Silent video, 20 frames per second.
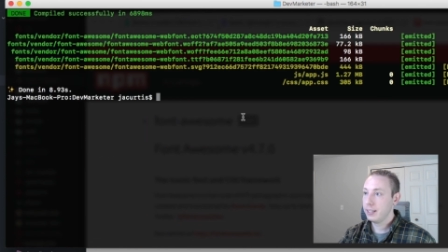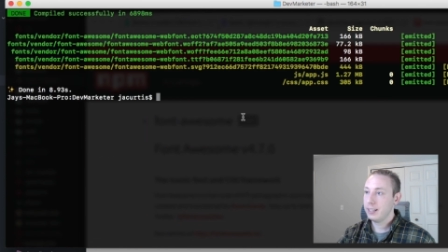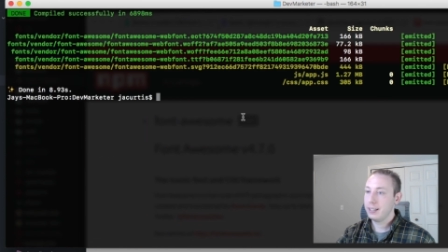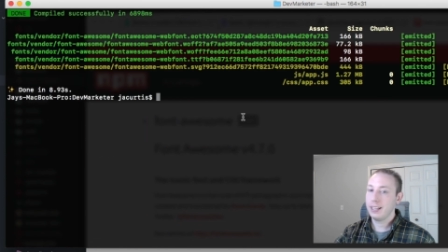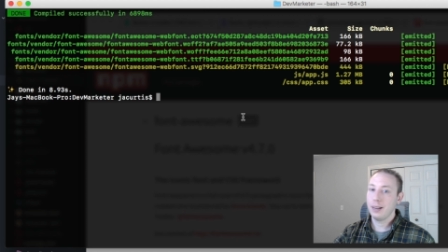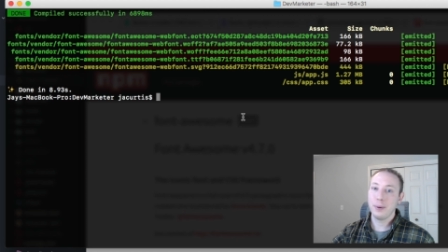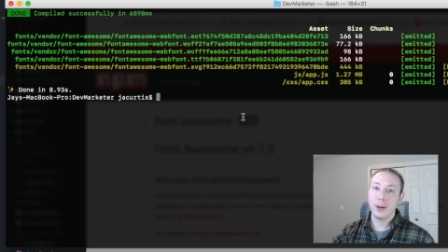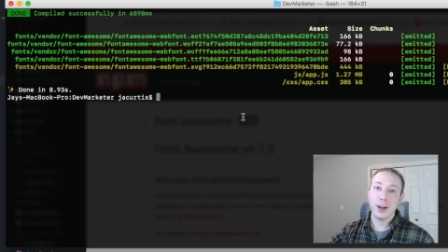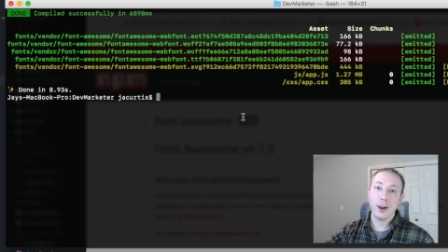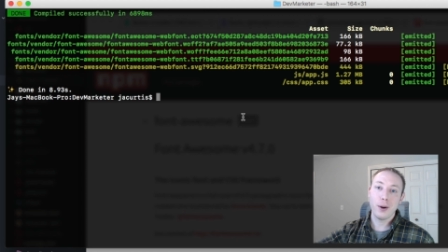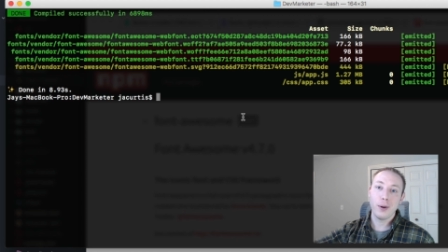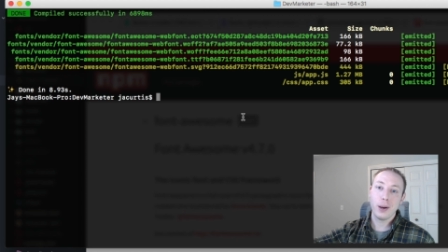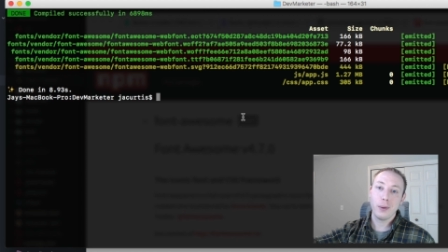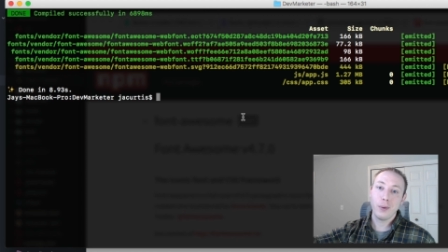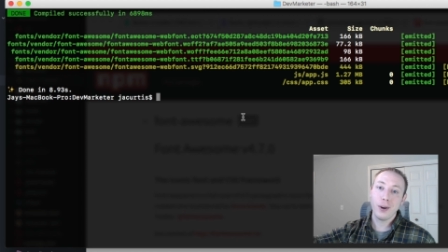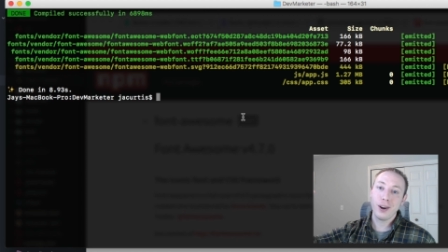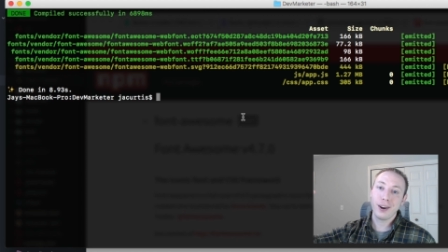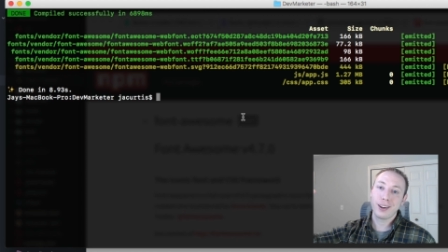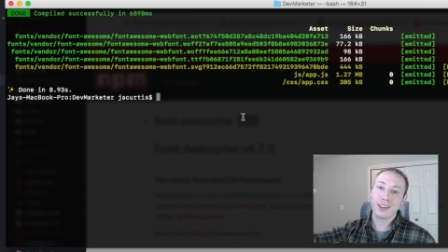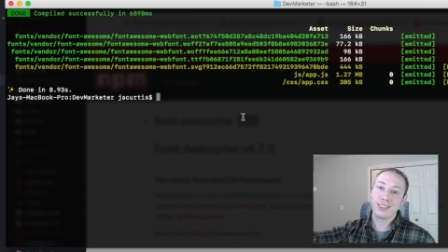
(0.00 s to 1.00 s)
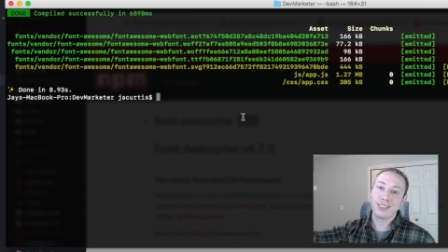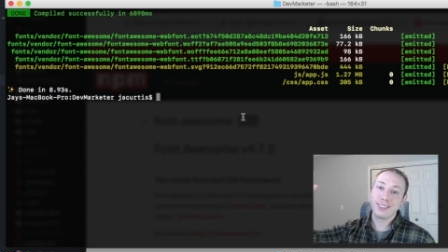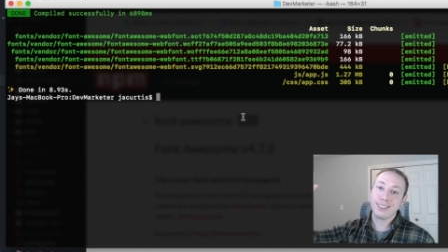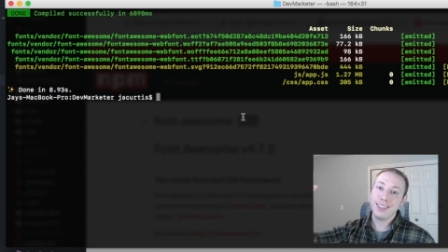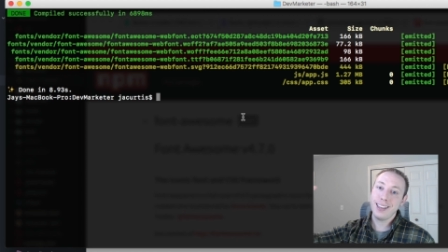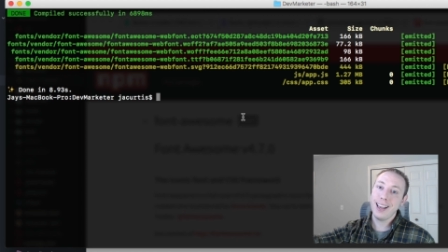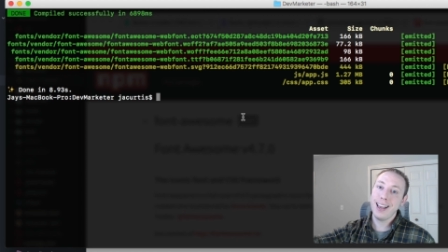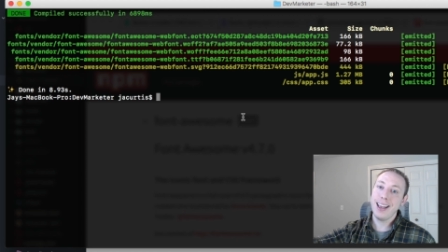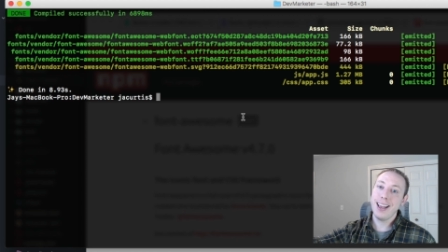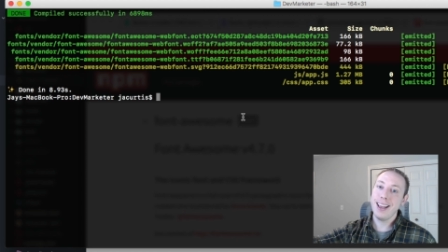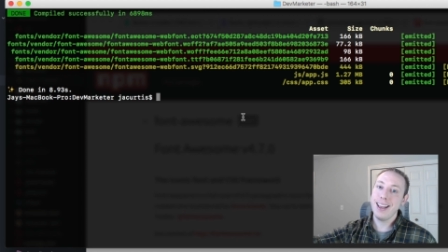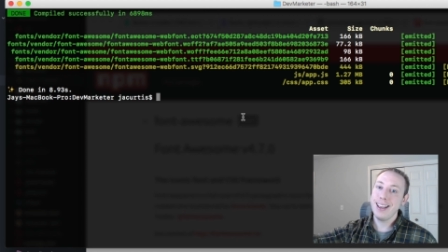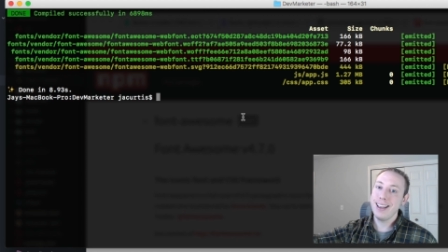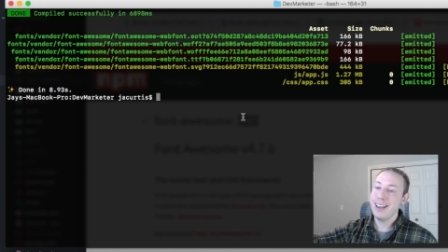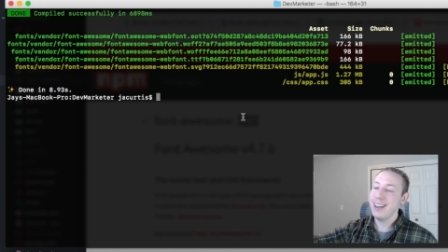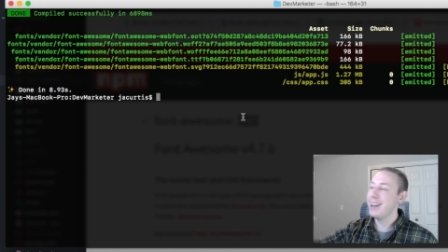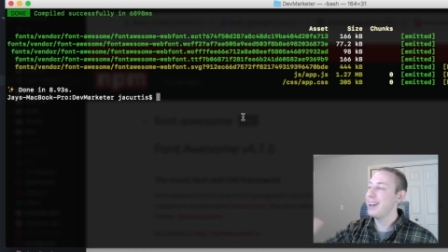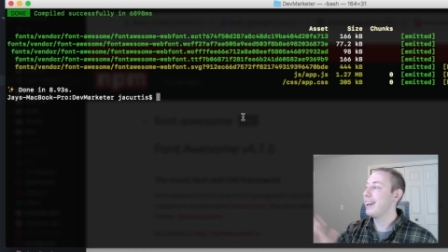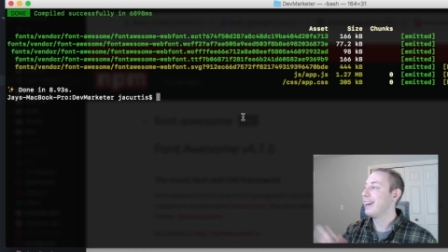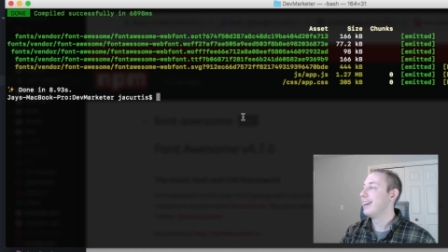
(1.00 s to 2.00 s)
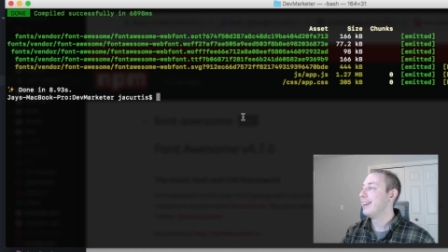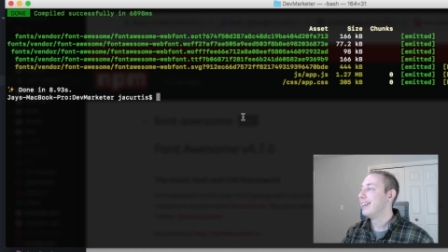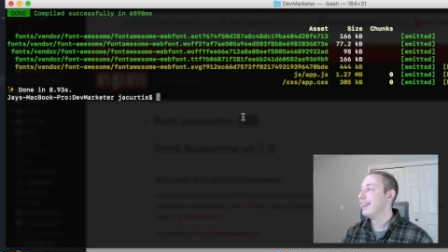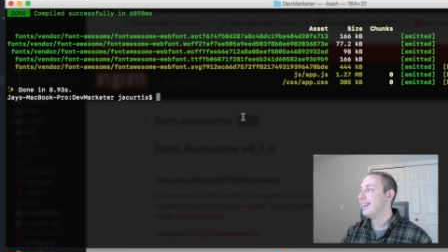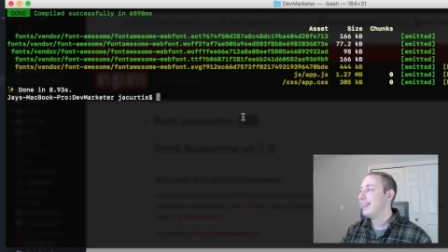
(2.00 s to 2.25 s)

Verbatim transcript: There we go. It works. Yay.